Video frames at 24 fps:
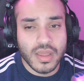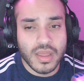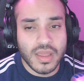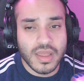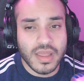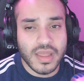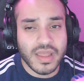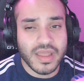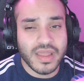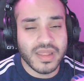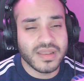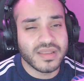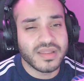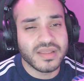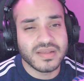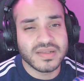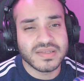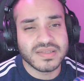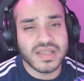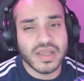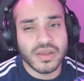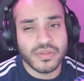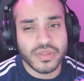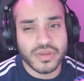India's
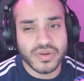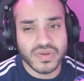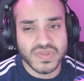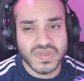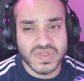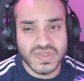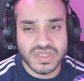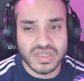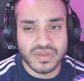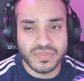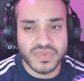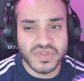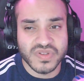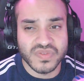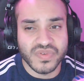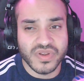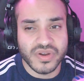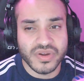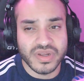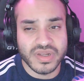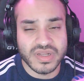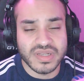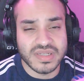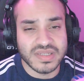healthcare system is
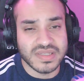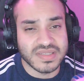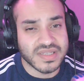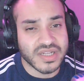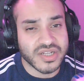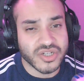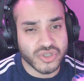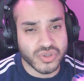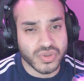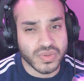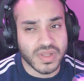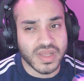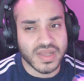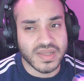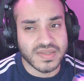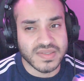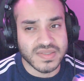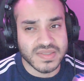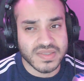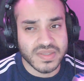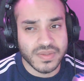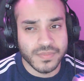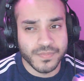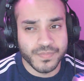very
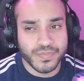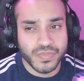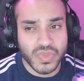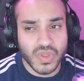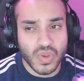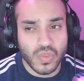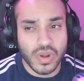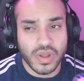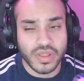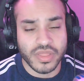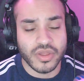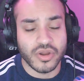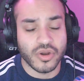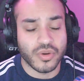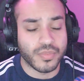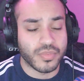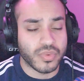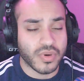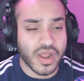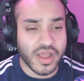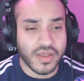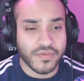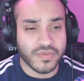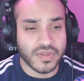decentralized. While there are
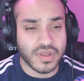private